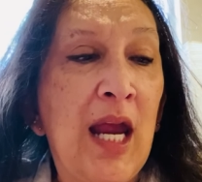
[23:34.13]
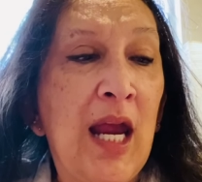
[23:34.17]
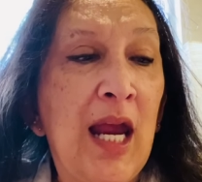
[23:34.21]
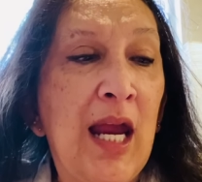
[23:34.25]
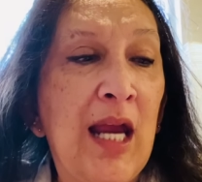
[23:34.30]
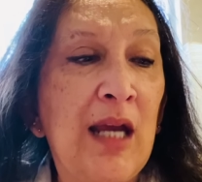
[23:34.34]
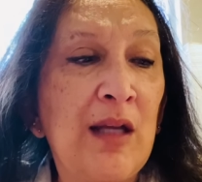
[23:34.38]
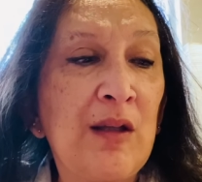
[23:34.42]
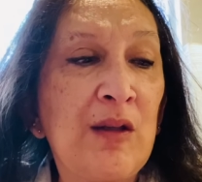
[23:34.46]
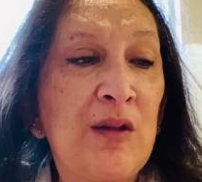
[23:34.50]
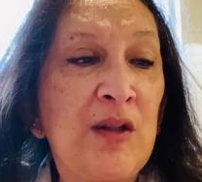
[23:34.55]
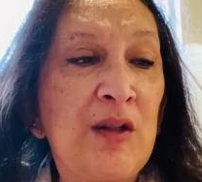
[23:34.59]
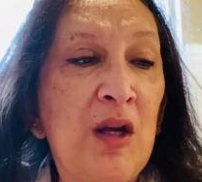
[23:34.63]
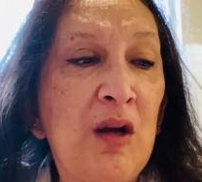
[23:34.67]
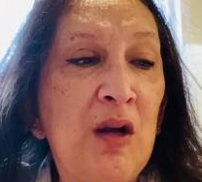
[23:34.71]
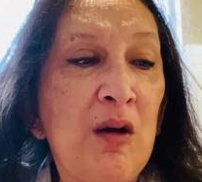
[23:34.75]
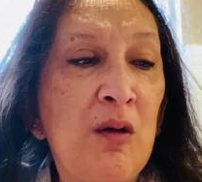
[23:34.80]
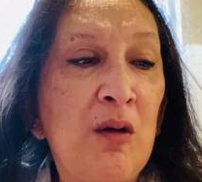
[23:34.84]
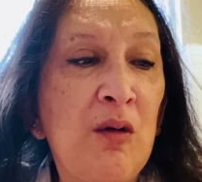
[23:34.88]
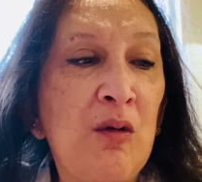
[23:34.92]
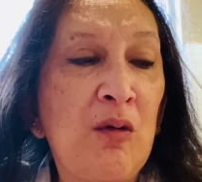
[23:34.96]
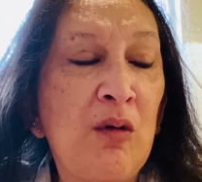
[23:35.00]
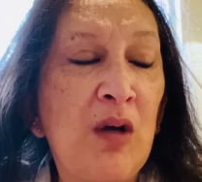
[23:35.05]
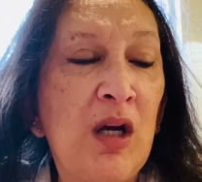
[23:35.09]
And
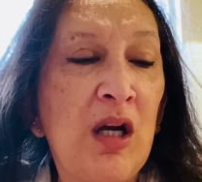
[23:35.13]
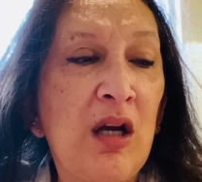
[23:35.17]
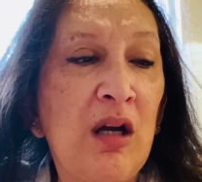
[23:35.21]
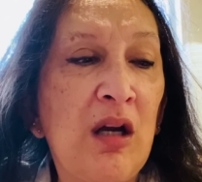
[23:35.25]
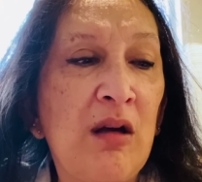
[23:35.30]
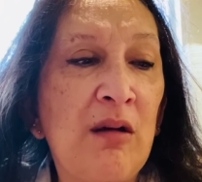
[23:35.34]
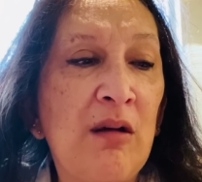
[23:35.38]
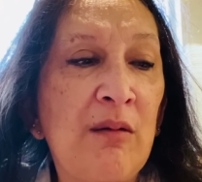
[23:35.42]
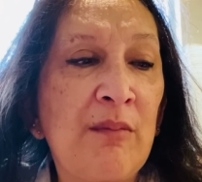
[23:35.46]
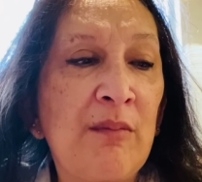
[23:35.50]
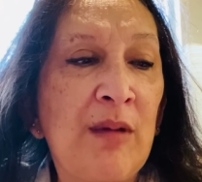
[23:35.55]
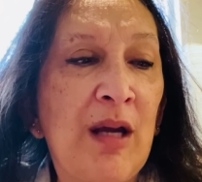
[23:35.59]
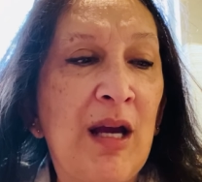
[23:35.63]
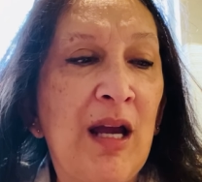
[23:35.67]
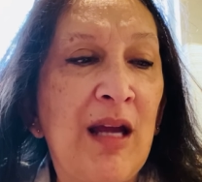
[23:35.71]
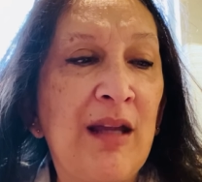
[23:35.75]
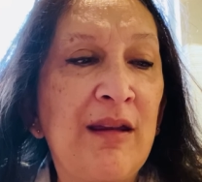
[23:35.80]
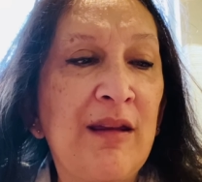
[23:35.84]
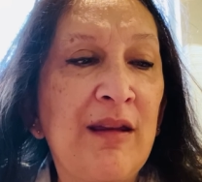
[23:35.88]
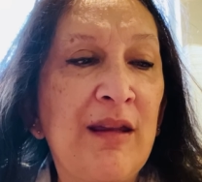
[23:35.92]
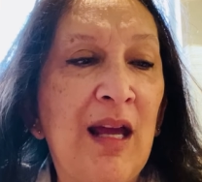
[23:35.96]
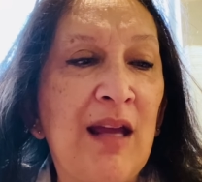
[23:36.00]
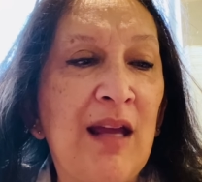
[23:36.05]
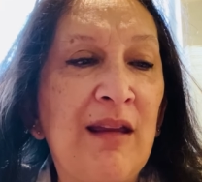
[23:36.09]
so
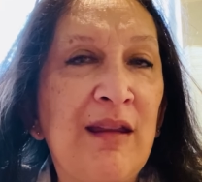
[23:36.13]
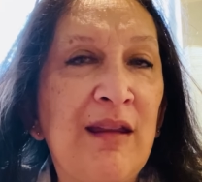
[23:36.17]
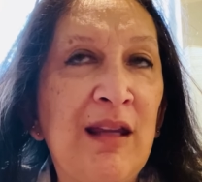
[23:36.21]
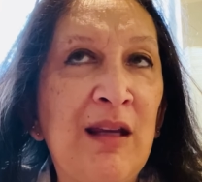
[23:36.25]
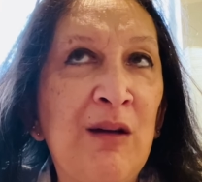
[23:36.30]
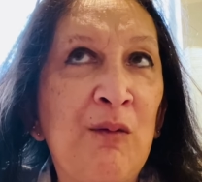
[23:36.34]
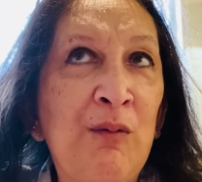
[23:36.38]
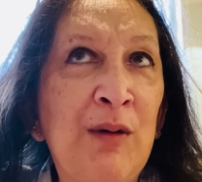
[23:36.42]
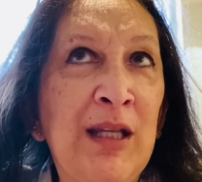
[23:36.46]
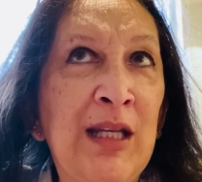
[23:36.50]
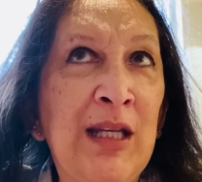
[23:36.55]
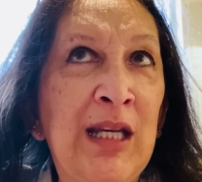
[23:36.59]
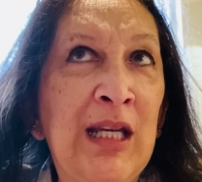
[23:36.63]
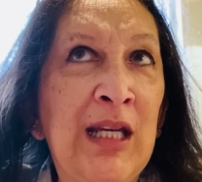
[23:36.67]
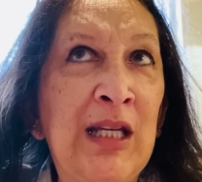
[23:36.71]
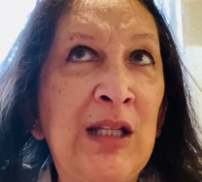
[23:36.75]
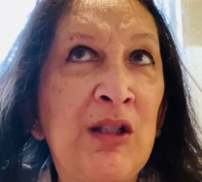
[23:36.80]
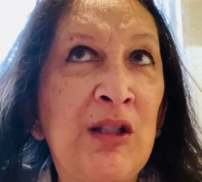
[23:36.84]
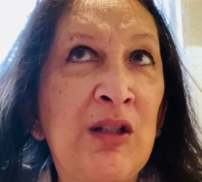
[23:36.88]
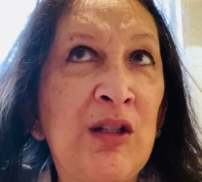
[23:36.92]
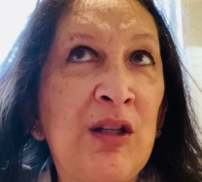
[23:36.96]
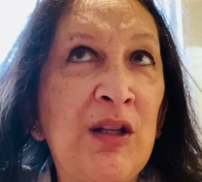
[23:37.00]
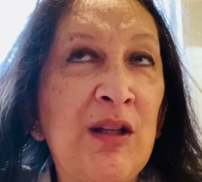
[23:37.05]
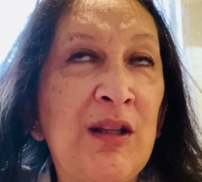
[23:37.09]
I think we
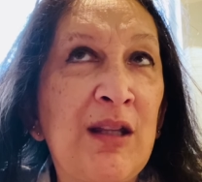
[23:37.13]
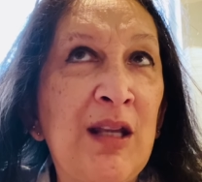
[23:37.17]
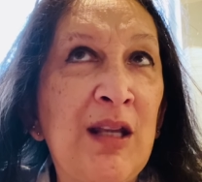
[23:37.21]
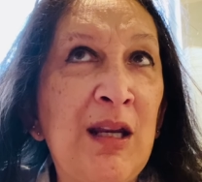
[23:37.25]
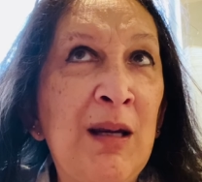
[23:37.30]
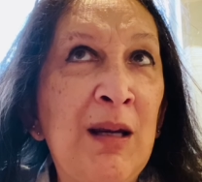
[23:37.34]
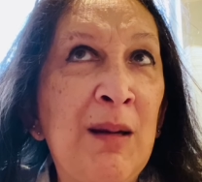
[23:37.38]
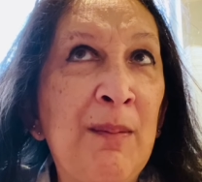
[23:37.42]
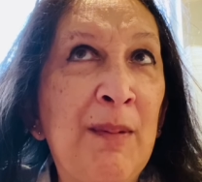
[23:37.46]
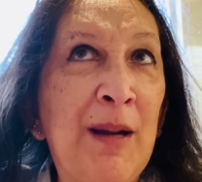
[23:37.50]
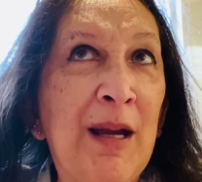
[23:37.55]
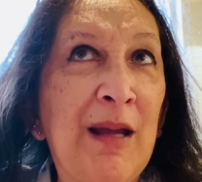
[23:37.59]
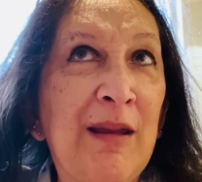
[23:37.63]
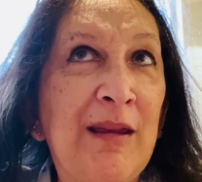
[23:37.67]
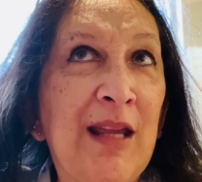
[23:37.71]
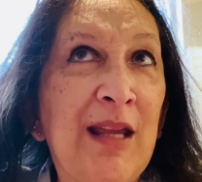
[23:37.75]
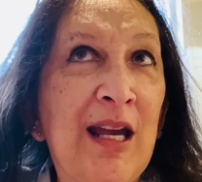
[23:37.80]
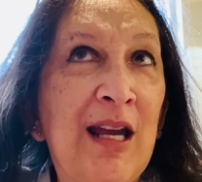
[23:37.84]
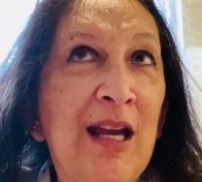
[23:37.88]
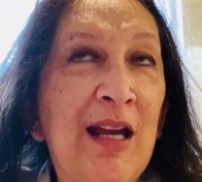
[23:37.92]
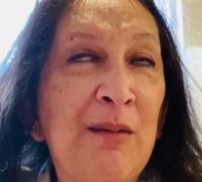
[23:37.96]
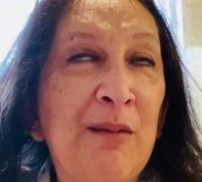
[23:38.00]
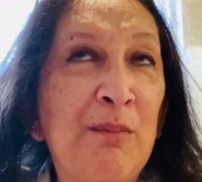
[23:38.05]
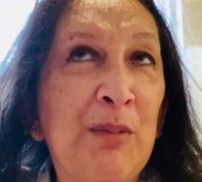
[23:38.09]
need to think about
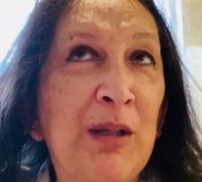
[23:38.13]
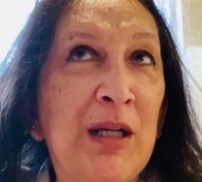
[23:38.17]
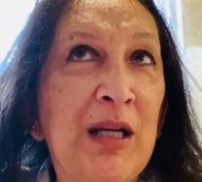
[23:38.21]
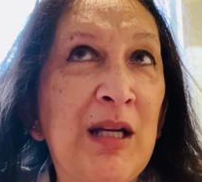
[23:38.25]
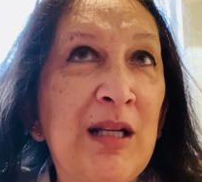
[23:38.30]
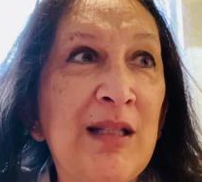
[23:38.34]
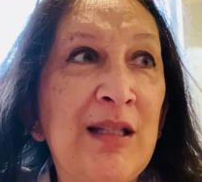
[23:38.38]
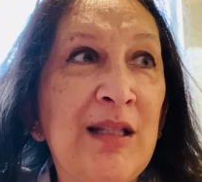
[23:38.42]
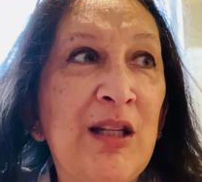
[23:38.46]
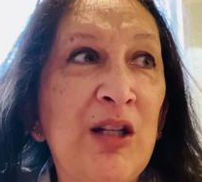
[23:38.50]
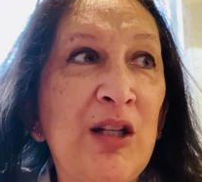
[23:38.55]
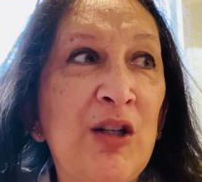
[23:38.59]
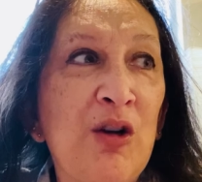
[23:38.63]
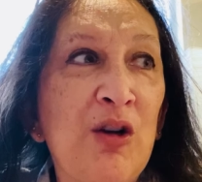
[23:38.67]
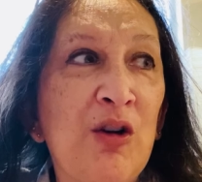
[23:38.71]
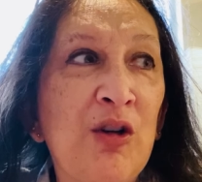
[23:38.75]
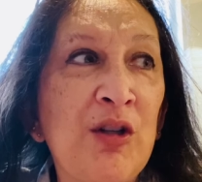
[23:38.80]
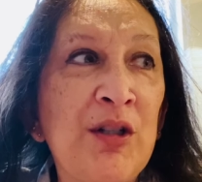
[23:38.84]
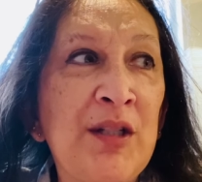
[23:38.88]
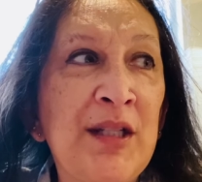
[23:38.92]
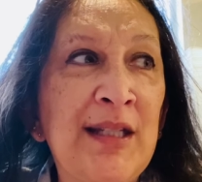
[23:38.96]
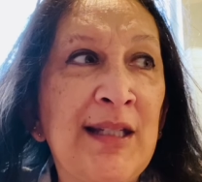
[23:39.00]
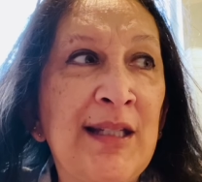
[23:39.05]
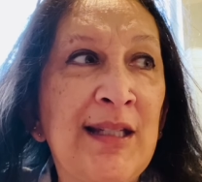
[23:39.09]
that, because the
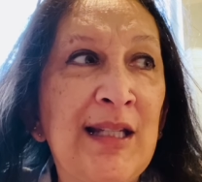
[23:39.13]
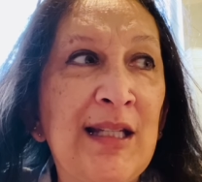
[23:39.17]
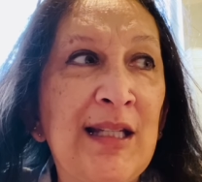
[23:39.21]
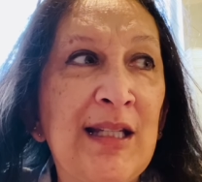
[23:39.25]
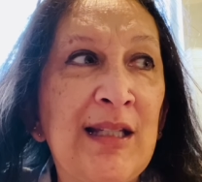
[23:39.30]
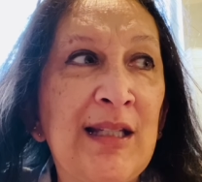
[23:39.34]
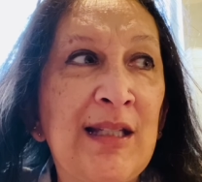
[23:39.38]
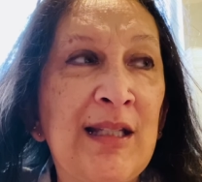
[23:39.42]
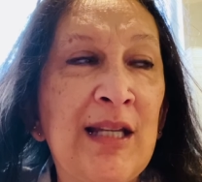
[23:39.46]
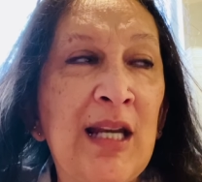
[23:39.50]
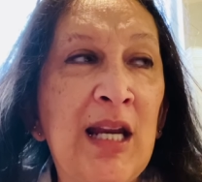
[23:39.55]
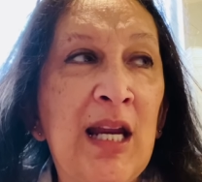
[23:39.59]
narcissist